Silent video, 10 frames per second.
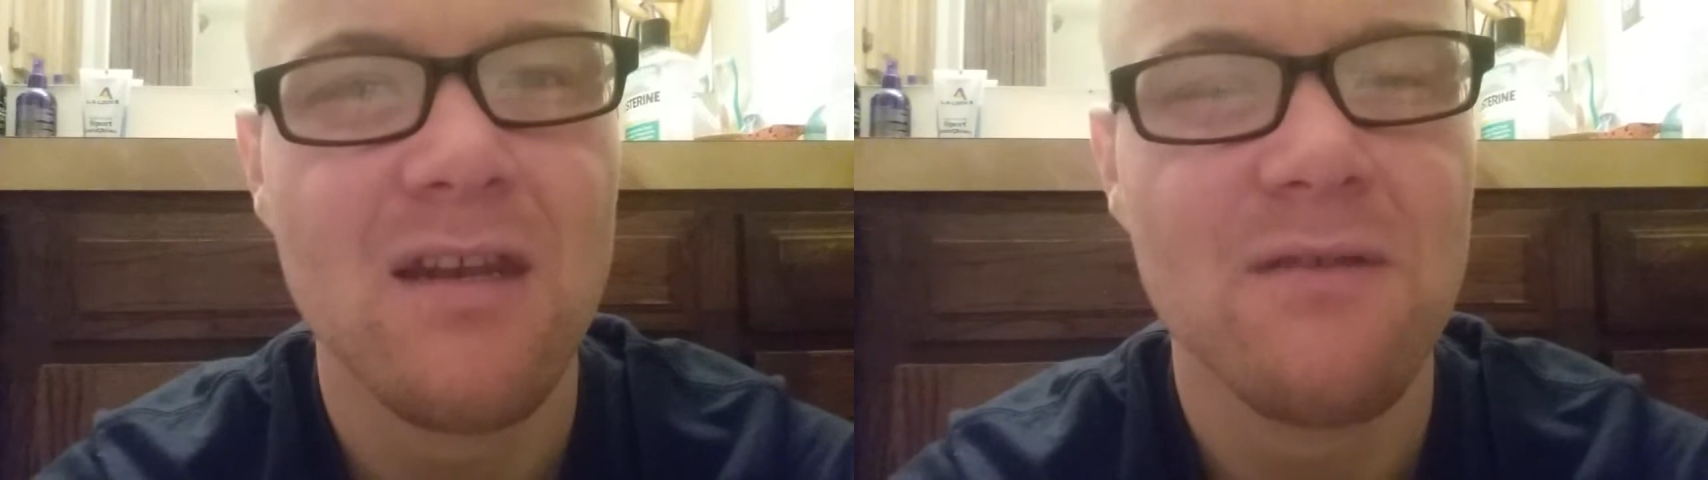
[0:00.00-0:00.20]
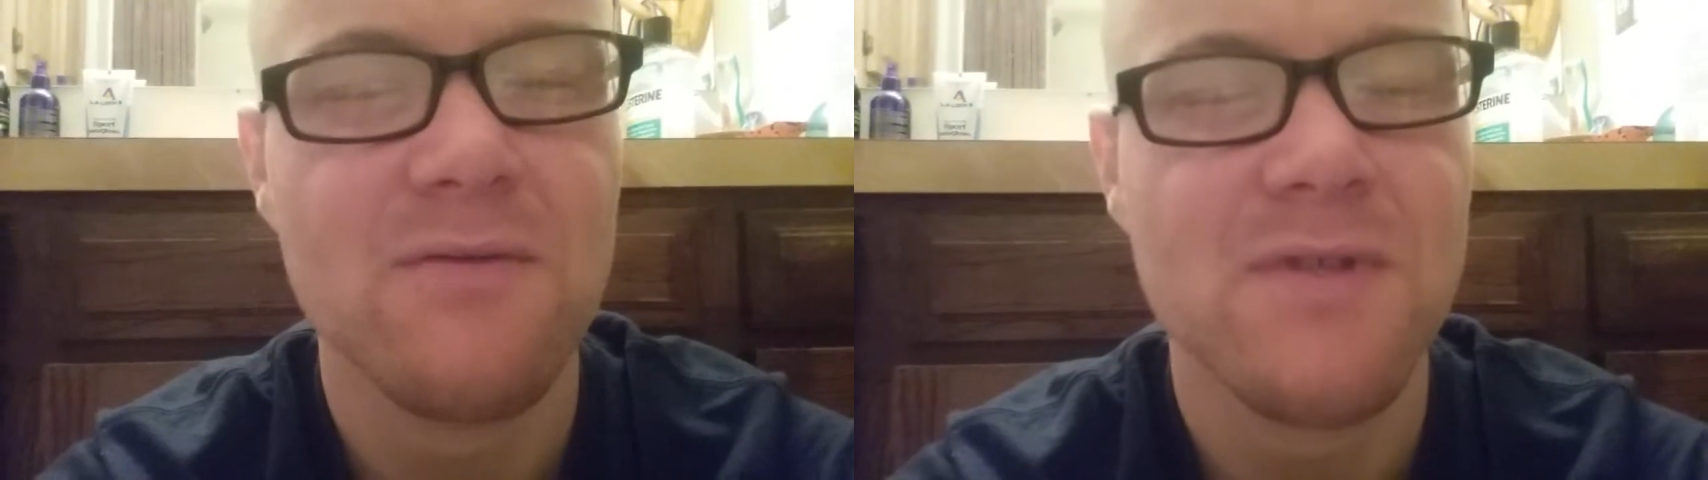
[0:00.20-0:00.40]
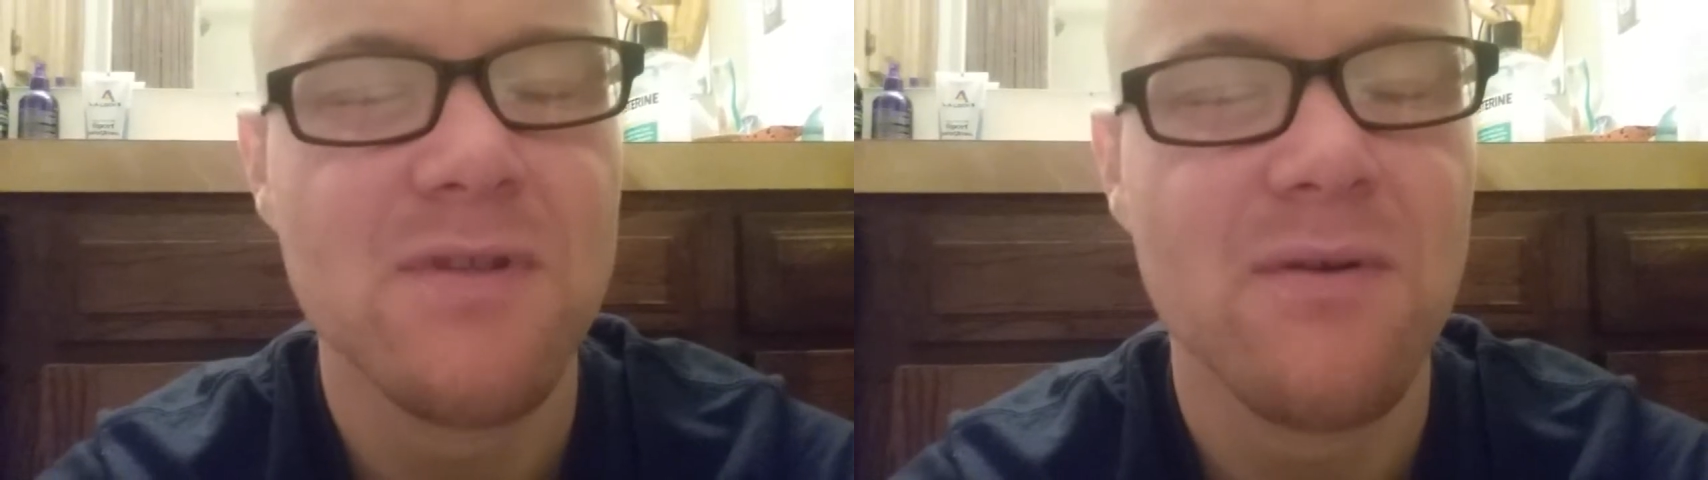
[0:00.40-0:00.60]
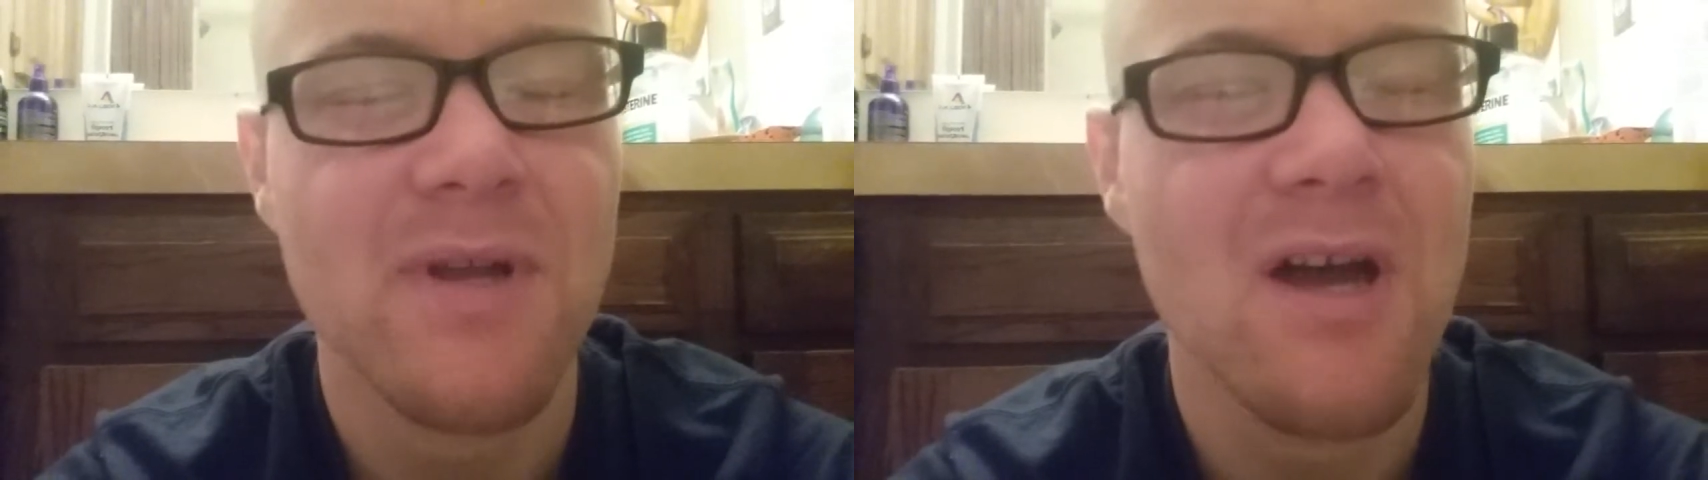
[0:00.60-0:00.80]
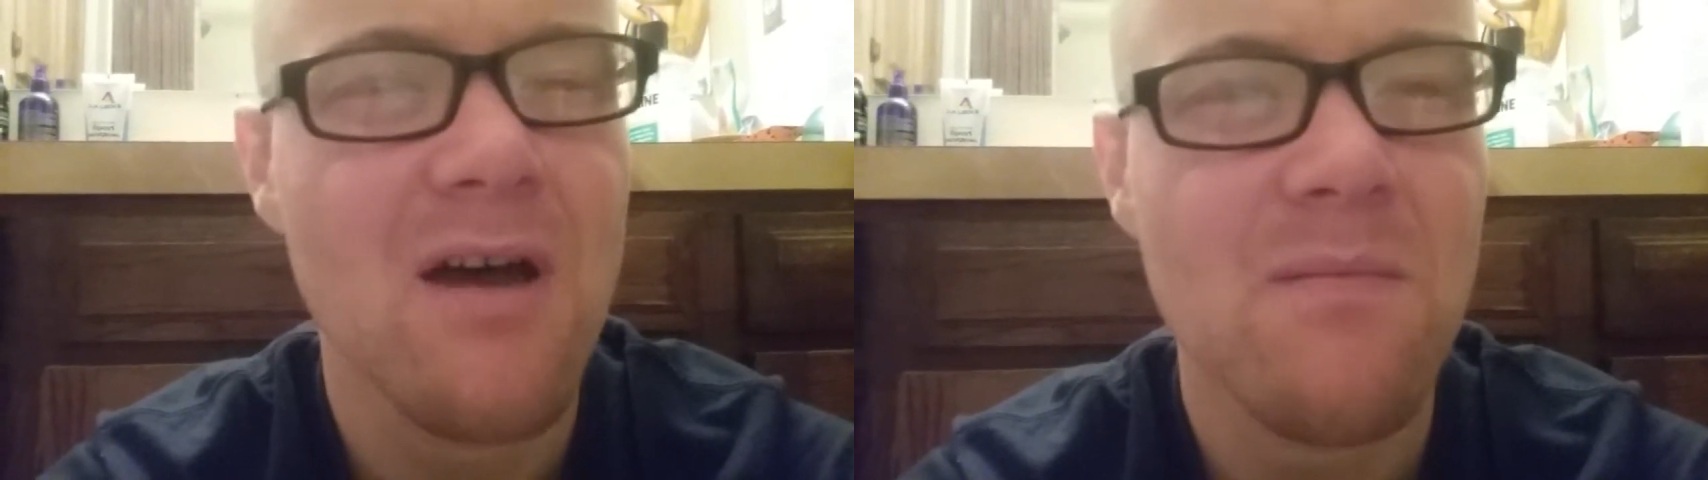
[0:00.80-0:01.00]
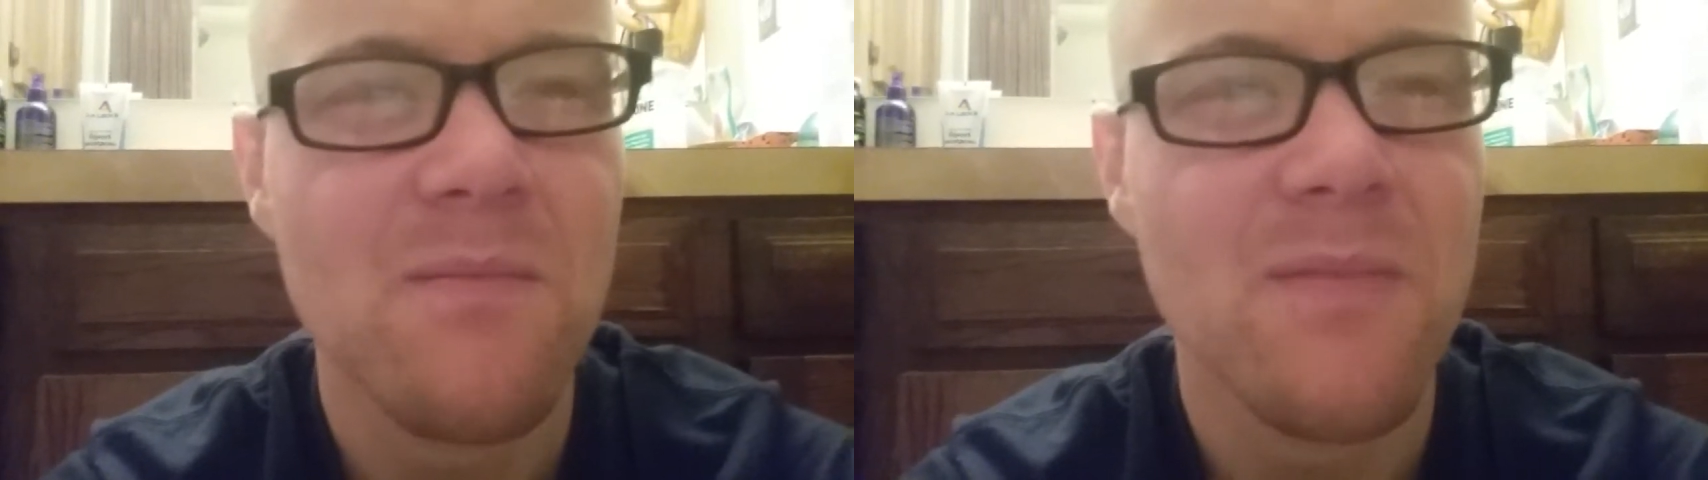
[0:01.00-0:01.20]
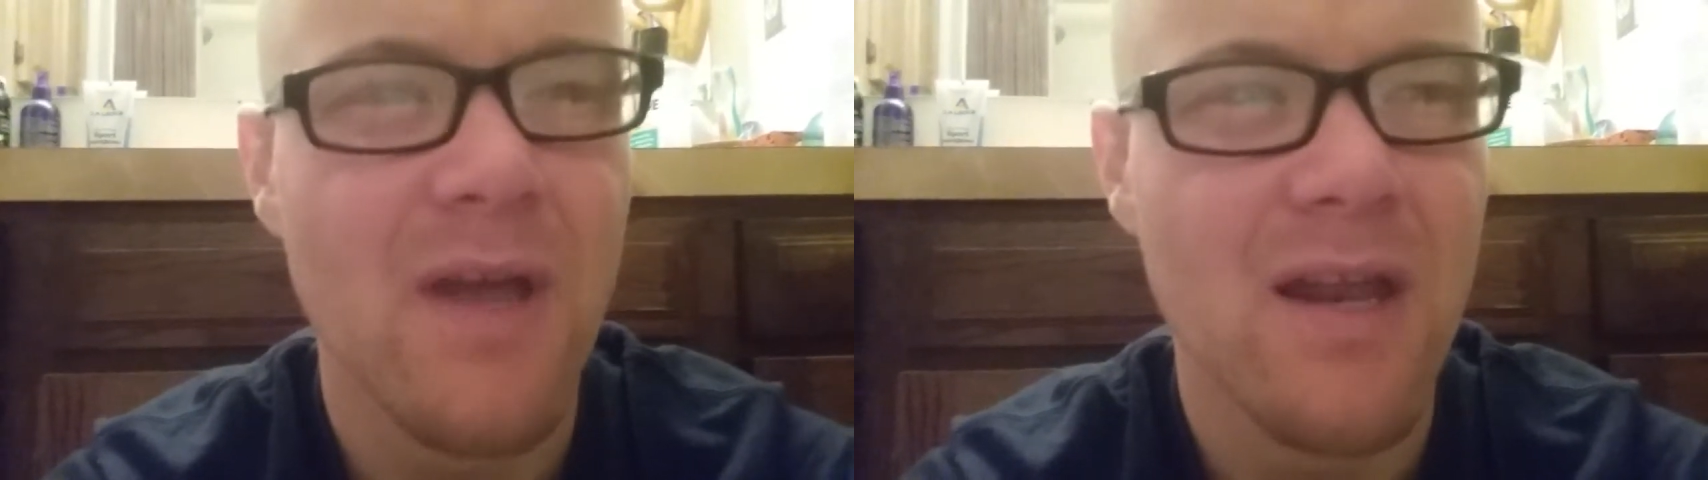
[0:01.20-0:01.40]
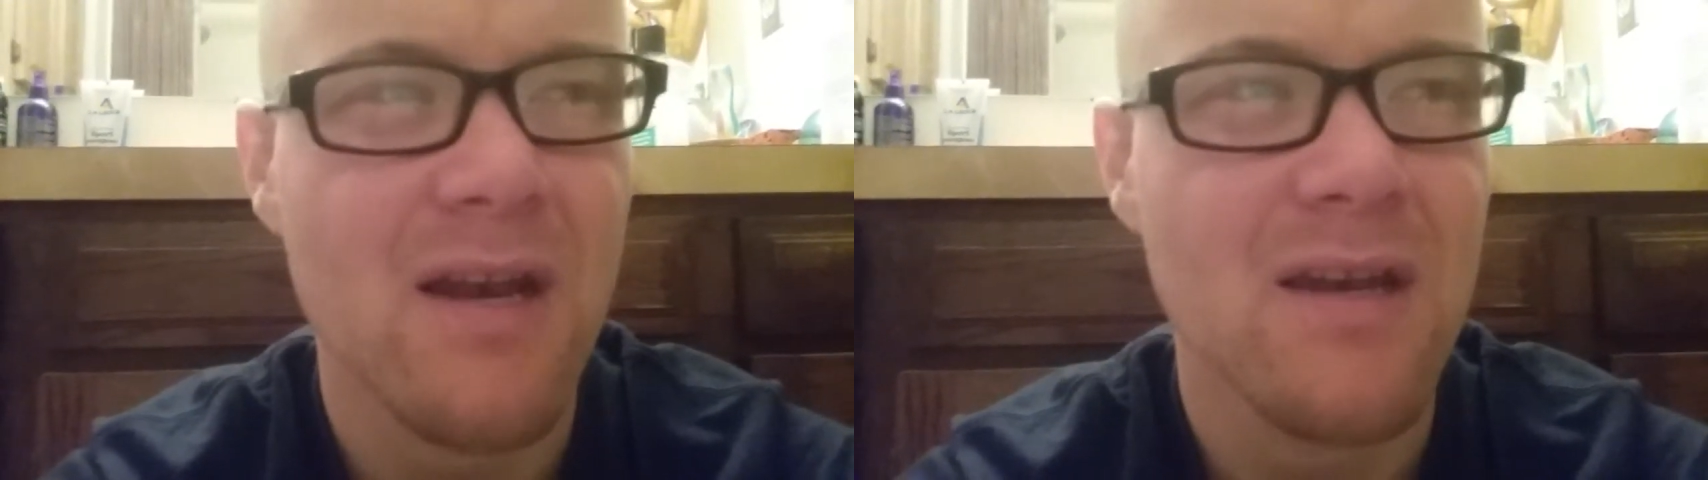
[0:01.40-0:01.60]
and I was throwing up,
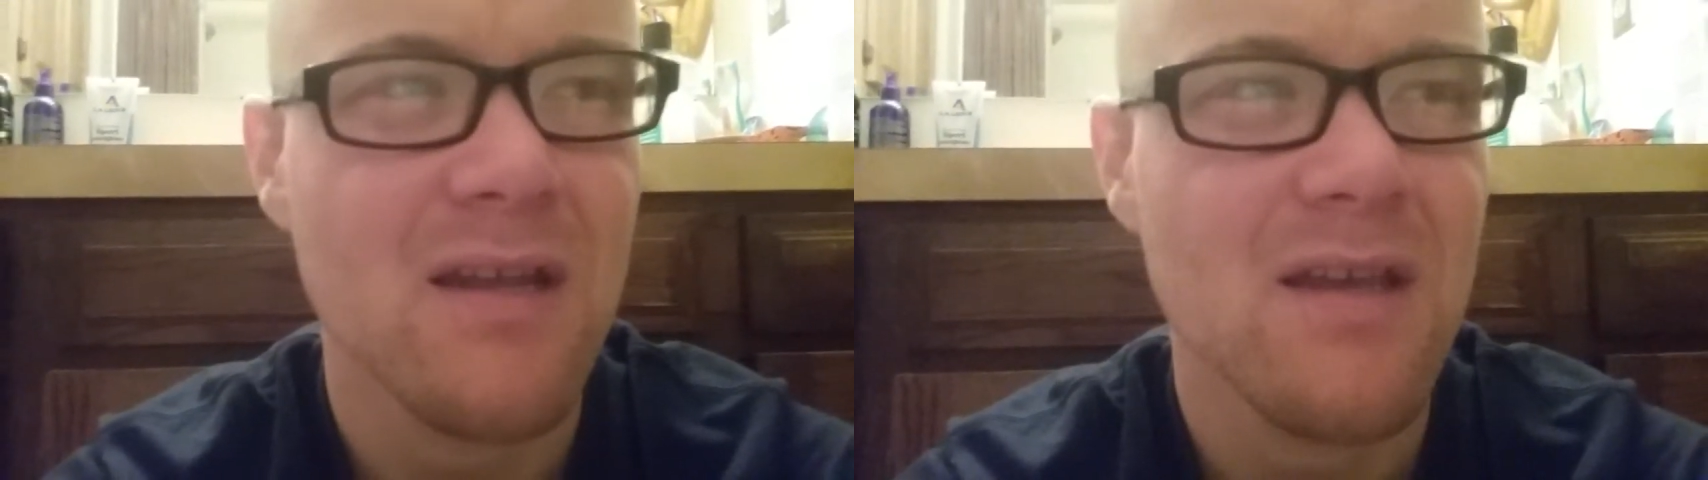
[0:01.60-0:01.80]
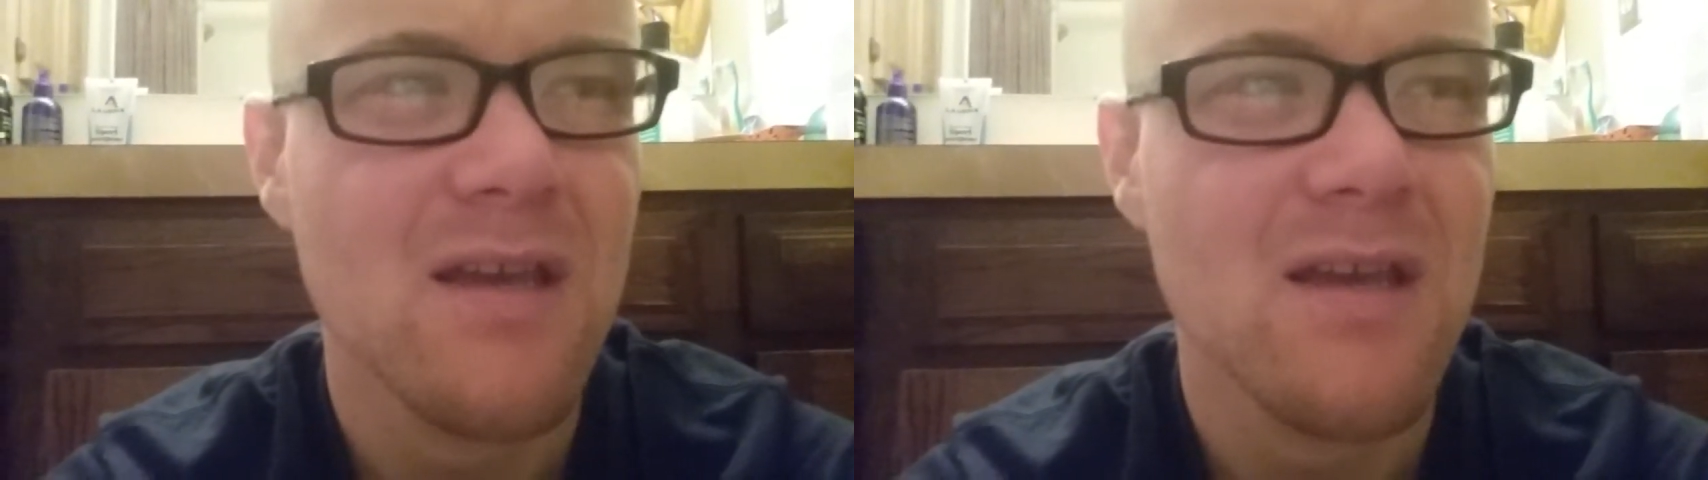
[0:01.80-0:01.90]
and